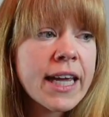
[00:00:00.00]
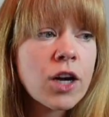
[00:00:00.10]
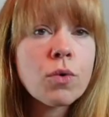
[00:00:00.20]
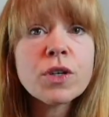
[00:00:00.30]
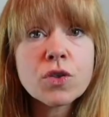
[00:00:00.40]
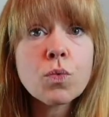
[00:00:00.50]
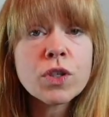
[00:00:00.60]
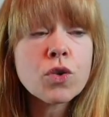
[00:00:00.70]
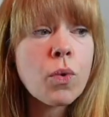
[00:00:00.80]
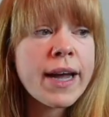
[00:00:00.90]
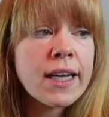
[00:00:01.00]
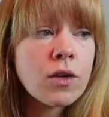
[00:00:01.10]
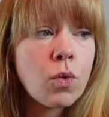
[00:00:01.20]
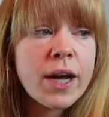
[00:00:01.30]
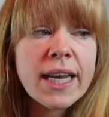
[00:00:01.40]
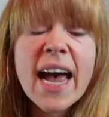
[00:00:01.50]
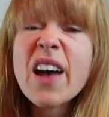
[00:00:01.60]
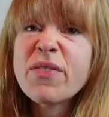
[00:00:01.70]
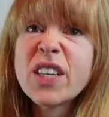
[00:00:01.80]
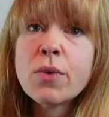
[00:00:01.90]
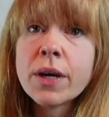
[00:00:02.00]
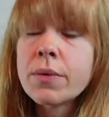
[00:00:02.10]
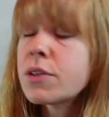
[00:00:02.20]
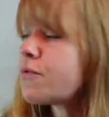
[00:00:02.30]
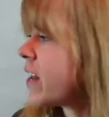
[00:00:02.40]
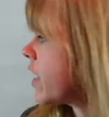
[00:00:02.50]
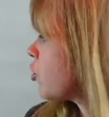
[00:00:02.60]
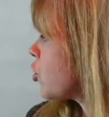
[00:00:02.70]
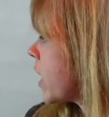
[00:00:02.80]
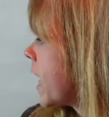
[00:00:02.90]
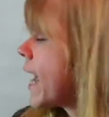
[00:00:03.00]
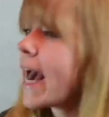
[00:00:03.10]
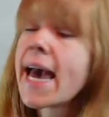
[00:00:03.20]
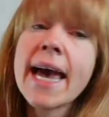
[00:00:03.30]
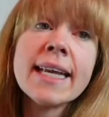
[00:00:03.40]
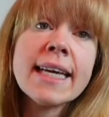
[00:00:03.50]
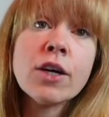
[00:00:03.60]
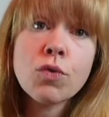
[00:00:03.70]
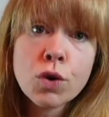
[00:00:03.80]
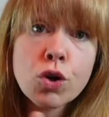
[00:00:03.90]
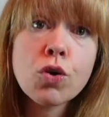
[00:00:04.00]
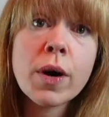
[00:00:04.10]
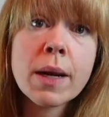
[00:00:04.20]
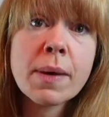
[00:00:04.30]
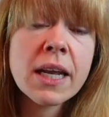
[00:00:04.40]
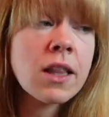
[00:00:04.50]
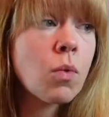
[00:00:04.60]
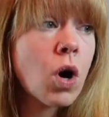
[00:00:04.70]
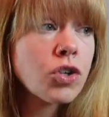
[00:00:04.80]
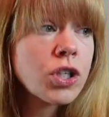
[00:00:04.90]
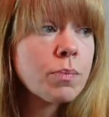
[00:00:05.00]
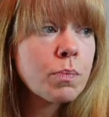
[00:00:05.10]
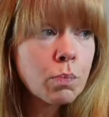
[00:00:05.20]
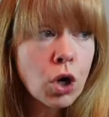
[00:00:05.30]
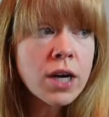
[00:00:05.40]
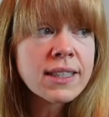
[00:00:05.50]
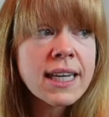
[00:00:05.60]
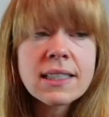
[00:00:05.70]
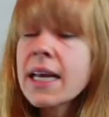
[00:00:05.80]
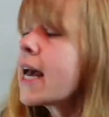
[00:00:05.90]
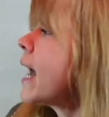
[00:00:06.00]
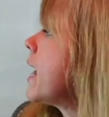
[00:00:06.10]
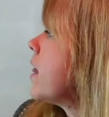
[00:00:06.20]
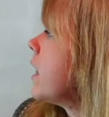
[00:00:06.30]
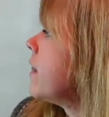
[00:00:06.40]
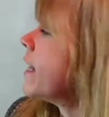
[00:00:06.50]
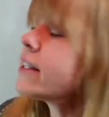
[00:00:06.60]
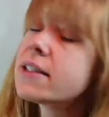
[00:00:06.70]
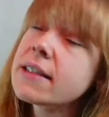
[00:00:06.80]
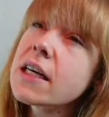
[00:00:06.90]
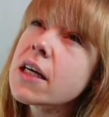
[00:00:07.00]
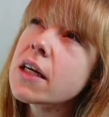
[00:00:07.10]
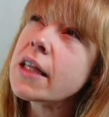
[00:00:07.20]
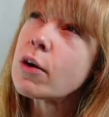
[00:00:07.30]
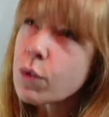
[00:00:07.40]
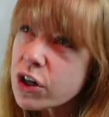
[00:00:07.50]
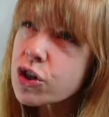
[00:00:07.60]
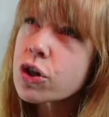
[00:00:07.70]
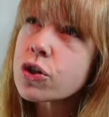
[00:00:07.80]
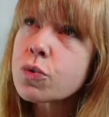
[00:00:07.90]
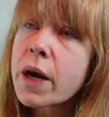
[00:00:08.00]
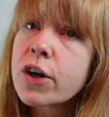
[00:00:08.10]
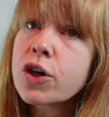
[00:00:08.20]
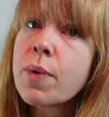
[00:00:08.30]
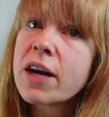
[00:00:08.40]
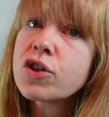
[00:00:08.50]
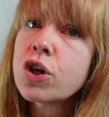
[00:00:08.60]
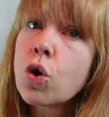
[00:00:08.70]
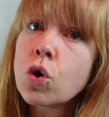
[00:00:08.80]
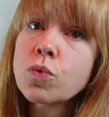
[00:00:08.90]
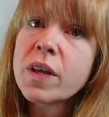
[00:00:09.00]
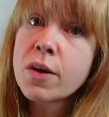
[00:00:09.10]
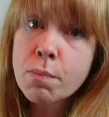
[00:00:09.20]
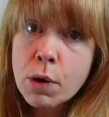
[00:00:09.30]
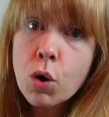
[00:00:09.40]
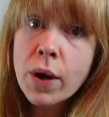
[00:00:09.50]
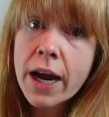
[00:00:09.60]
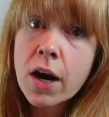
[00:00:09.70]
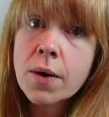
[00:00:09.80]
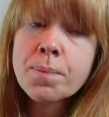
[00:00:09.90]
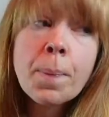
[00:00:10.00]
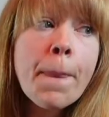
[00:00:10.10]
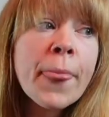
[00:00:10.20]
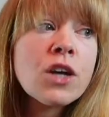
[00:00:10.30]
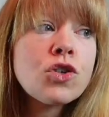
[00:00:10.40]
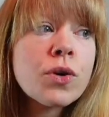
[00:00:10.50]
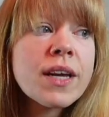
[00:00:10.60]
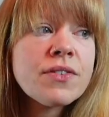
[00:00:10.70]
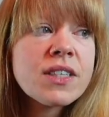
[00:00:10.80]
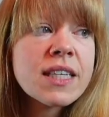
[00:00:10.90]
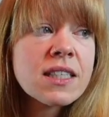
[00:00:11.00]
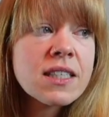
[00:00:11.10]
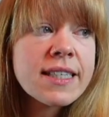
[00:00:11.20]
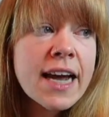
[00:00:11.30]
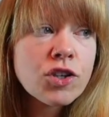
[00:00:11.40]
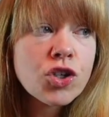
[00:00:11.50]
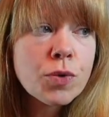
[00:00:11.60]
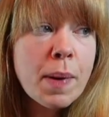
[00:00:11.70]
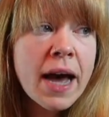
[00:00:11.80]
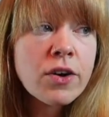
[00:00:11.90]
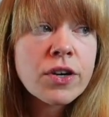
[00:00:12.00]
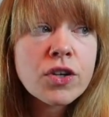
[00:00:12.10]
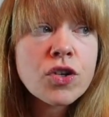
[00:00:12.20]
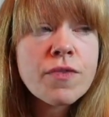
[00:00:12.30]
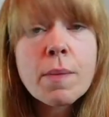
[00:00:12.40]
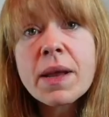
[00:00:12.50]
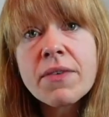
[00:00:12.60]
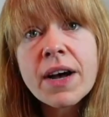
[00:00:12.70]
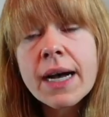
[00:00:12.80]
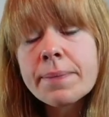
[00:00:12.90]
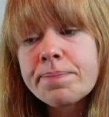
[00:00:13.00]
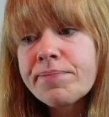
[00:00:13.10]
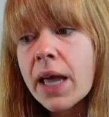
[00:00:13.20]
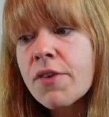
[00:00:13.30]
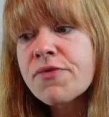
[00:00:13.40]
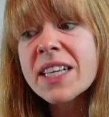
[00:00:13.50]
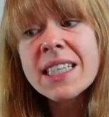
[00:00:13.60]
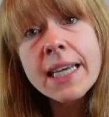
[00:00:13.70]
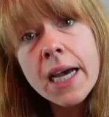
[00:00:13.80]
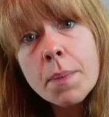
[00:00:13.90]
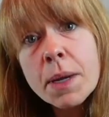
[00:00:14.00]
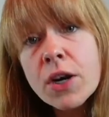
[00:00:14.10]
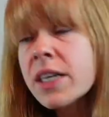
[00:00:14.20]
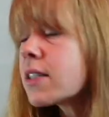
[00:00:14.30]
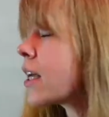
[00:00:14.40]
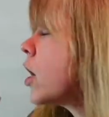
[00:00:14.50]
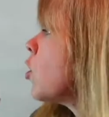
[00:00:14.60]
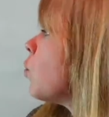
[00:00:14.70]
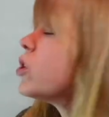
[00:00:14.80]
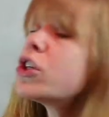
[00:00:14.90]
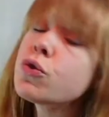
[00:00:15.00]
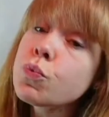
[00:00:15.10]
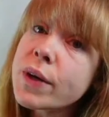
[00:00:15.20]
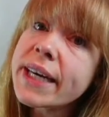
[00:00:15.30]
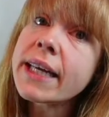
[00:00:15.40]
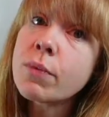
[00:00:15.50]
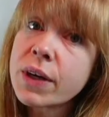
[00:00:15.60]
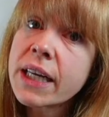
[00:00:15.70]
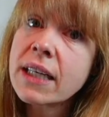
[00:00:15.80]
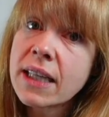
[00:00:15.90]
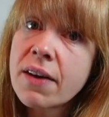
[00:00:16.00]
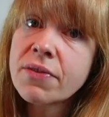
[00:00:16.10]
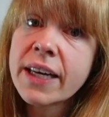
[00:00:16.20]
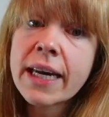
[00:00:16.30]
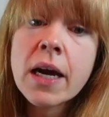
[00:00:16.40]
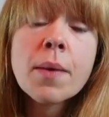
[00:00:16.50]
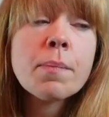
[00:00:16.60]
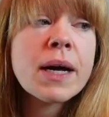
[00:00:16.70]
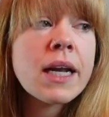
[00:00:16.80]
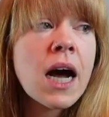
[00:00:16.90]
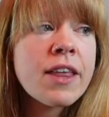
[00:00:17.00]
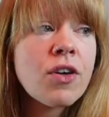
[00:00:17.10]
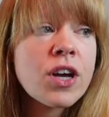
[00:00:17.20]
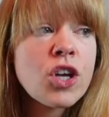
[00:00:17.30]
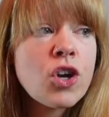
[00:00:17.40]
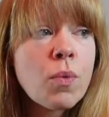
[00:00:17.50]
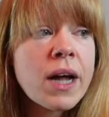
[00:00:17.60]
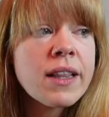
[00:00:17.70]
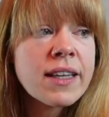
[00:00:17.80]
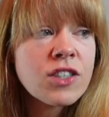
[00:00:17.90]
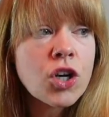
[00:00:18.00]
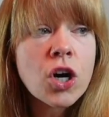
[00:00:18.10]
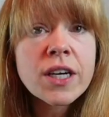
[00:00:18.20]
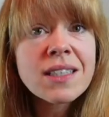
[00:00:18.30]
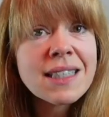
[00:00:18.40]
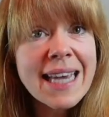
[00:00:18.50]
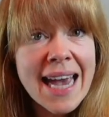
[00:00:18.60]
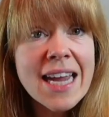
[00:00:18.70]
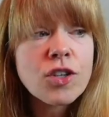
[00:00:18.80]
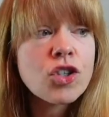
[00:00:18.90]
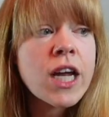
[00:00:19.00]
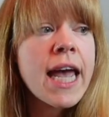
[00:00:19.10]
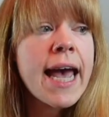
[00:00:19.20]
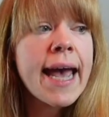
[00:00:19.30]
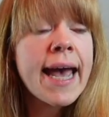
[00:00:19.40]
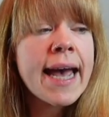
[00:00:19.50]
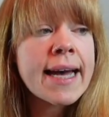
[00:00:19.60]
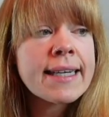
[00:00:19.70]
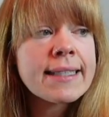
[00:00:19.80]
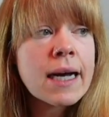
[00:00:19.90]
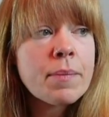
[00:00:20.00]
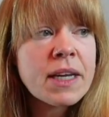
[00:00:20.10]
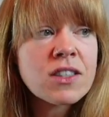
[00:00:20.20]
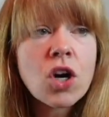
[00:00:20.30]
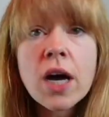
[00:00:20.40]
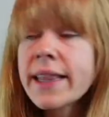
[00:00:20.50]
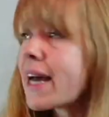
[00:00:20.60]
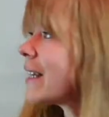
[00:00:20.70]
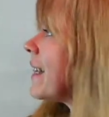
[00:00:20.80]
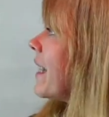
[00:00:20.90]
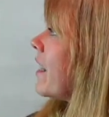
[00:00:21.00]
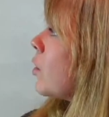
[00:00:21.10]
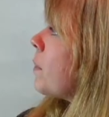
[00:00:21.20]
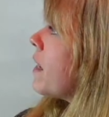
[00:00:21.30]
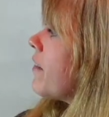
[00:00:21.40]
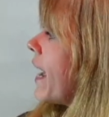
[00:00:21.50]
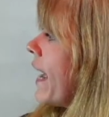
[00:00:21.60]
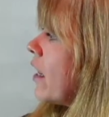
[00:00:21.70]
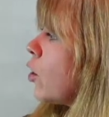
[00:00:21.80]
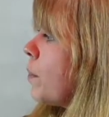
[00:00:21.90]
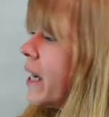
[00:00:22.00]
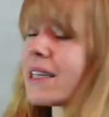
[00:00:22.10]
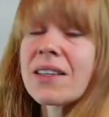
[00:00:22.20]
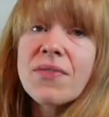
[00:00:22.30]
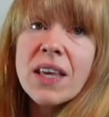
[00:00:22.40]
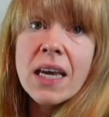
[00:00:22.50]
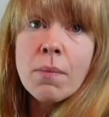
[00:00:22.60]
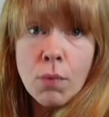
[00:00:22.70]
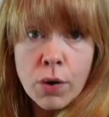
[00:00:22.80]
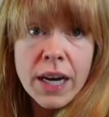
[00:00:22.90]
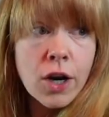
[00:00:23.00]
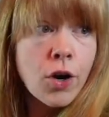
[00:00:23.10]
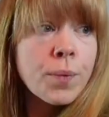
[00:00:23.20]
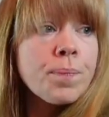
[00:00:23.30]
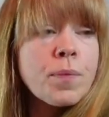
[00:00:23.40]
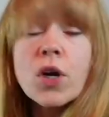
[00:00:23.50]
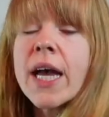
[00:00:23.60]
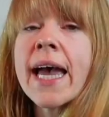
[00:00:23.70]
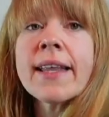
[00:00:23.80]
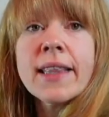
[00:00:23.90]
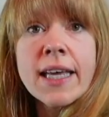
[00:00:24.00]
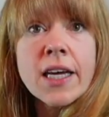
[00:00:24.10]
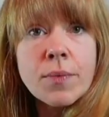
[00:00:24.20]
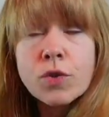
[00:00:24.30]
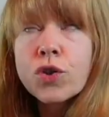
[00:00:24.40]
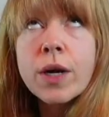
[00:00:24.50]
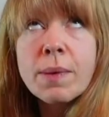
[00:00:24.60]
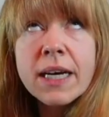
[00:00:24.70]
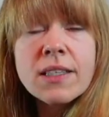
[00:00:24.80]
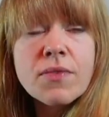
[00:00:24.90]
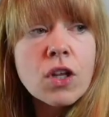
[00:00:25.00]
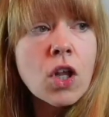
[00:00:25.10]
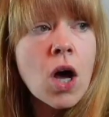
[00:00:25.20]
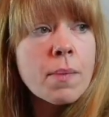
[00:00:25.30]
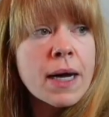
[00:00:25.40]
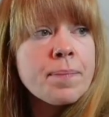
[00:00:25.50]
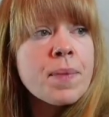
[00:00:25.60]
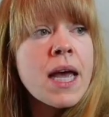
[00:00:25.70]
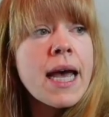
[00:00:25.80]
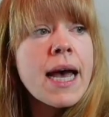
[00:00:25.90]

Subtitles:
right here, was quite hefty when it was finished. And it grew quite a bit in the washing process. The original sweater you actually hold with a mohair. So it gives this textured pattern sort of a bit of a fuzzy appearance, which is really, really lovely. But I thought, you know what, this yarn is gauge, and it's got that little bit of a halo because of the merino, because of the llama.